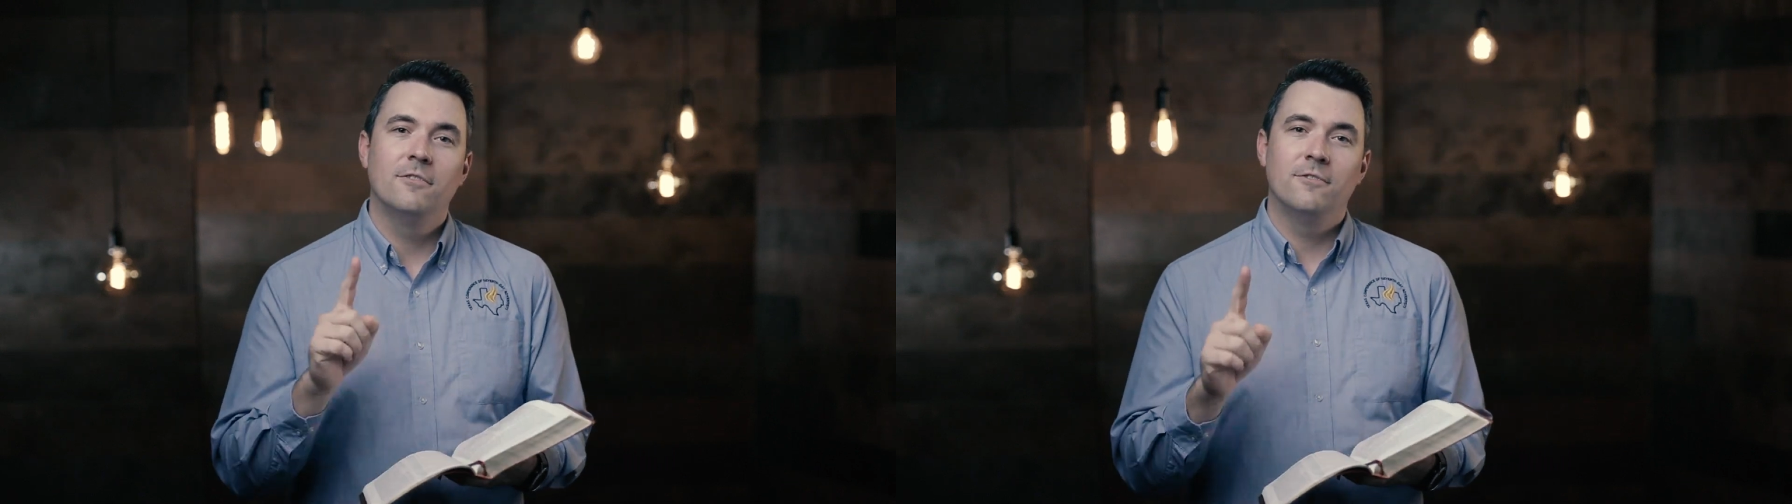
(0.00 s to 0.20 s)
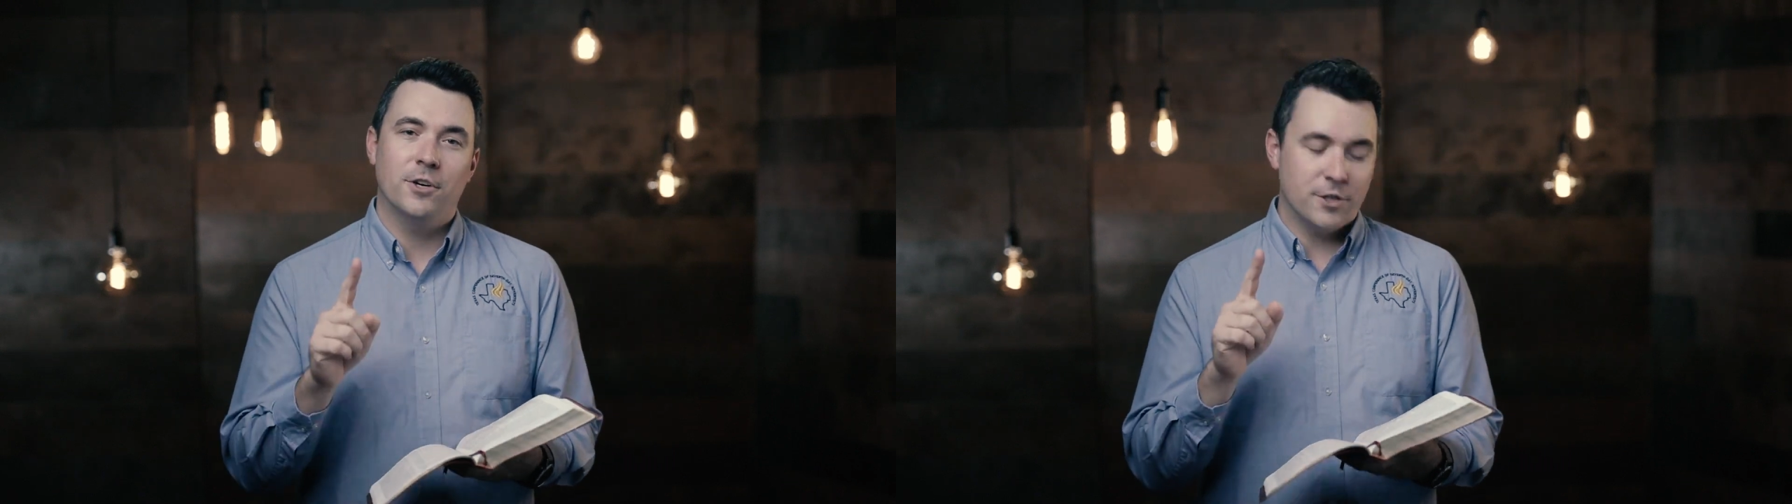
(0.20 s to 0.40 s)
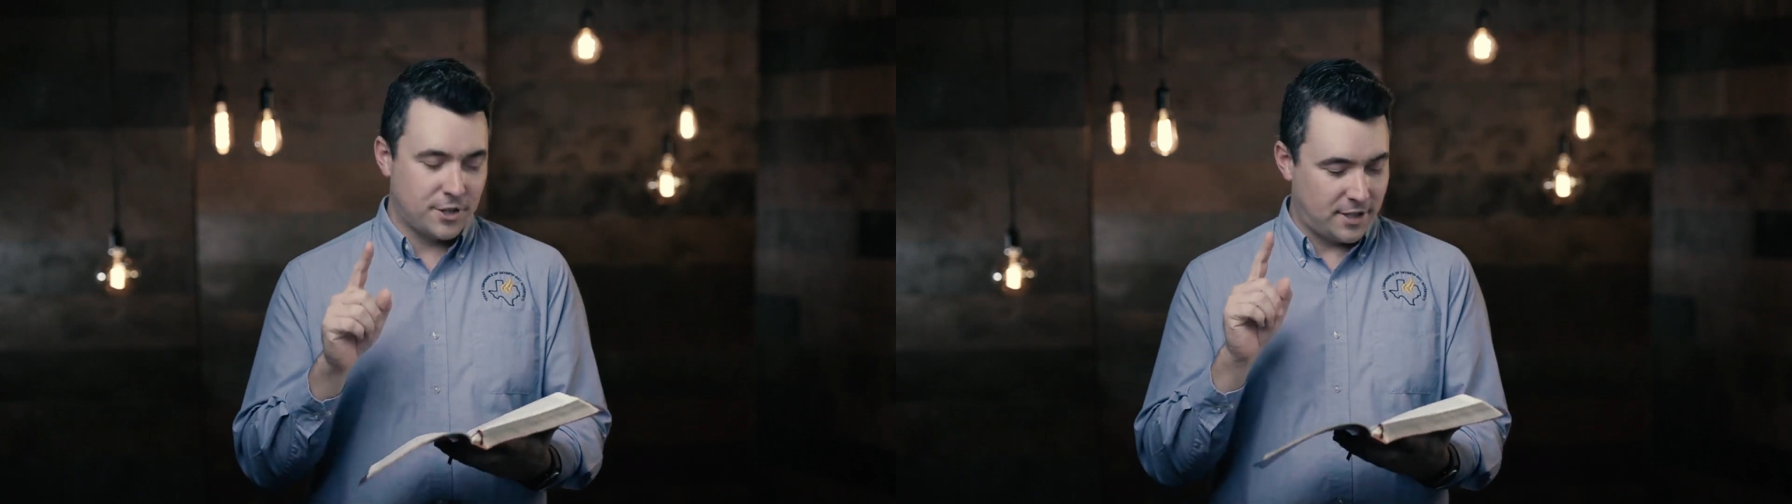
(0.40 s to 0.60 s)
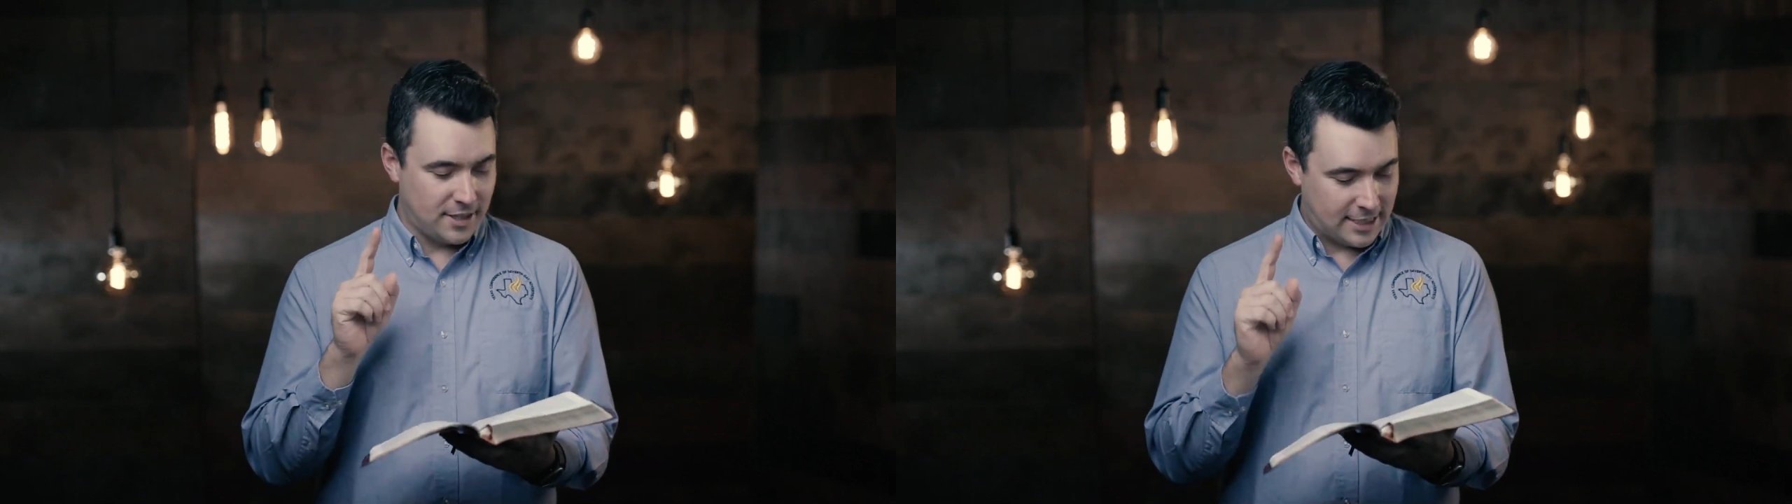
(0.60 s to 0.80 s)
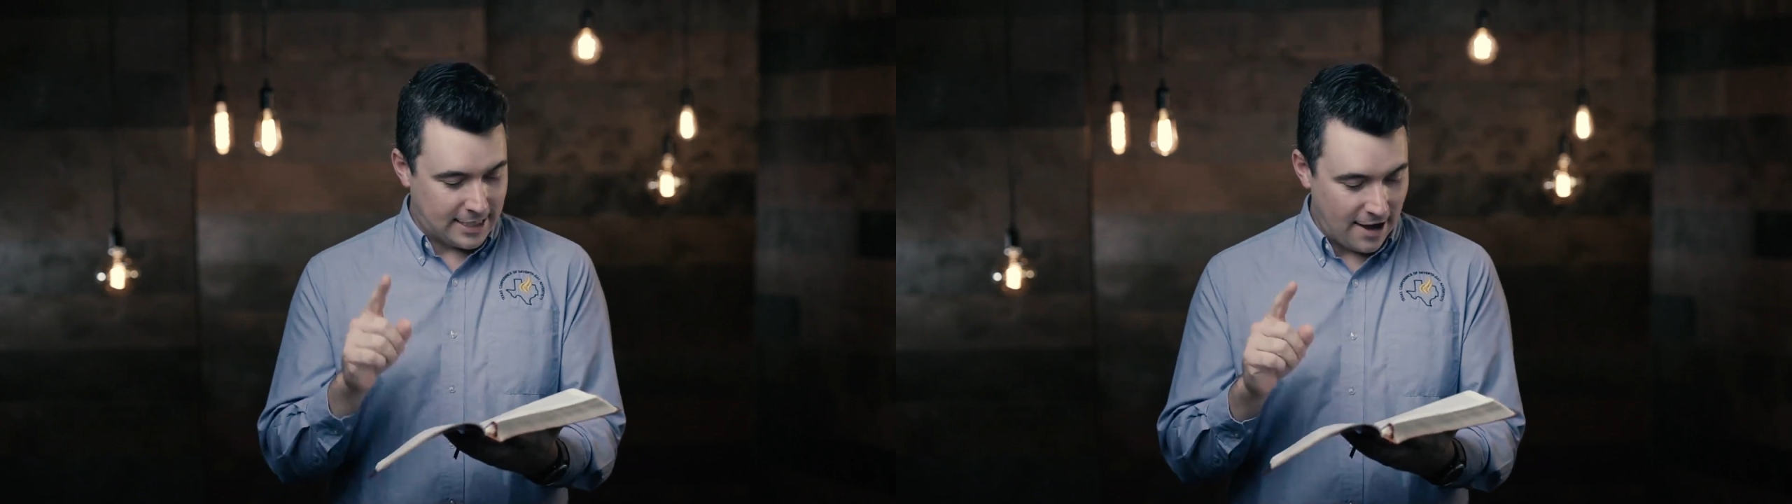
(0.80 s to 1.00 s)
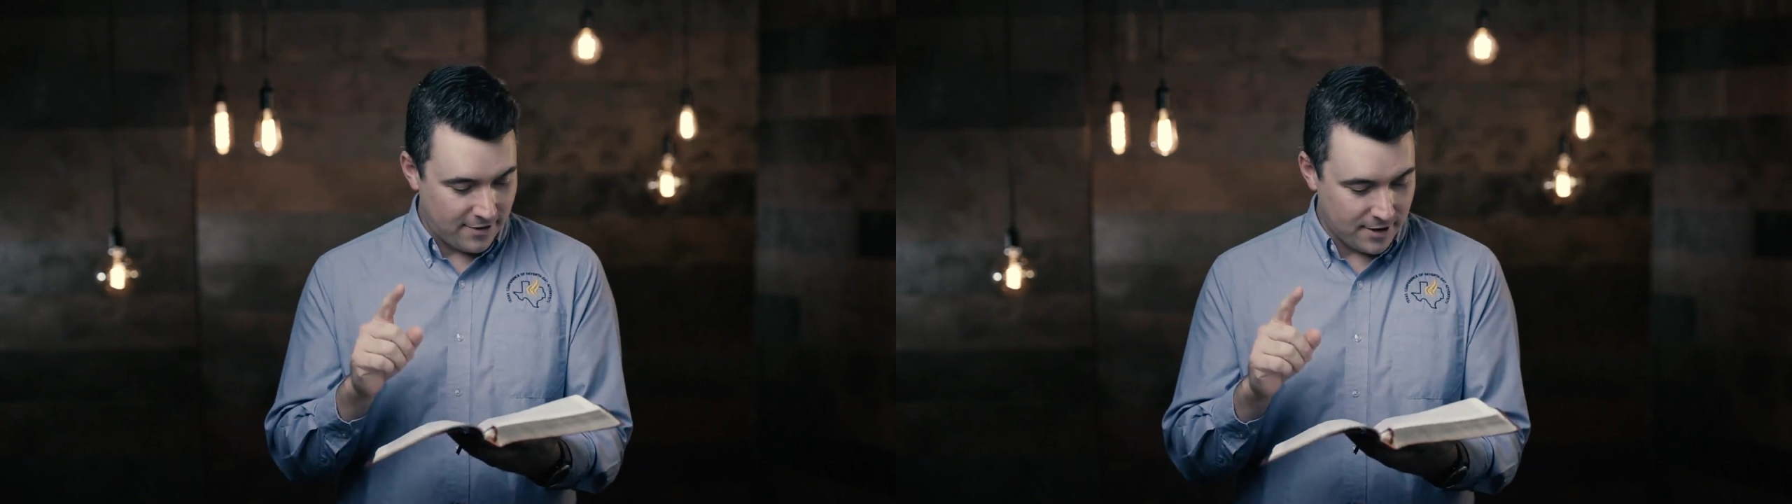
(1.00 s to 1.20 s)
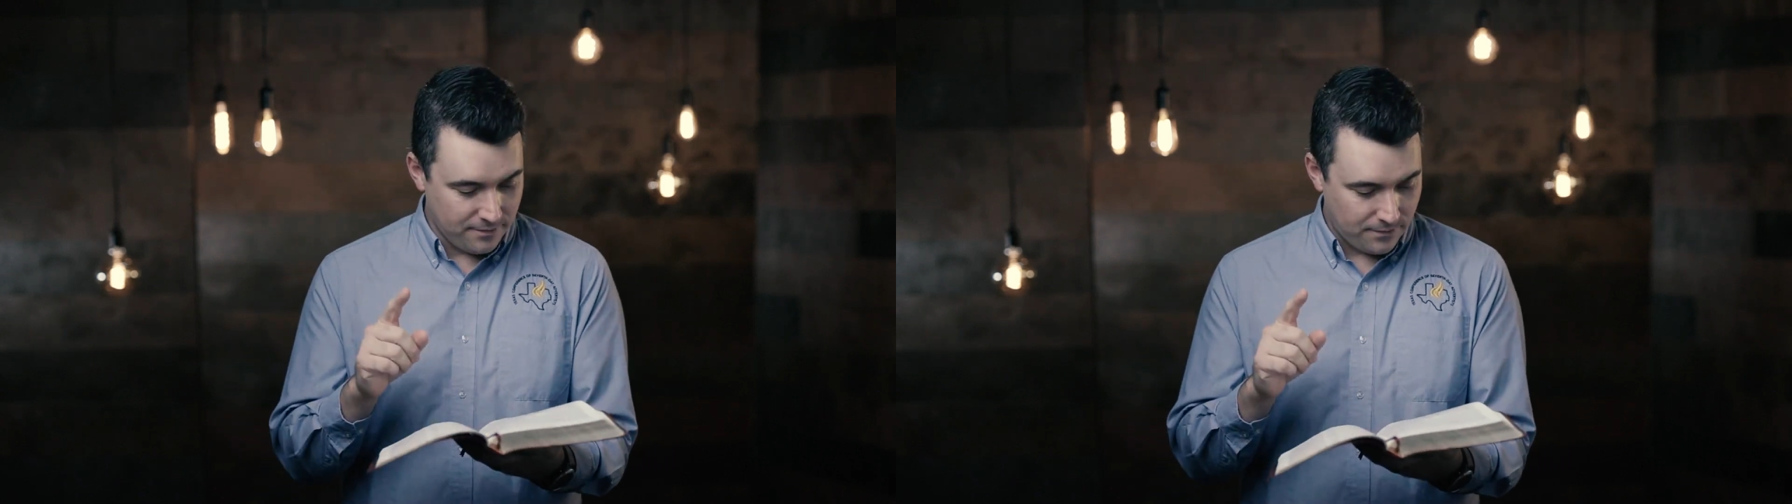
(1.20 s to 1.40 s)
verse 7.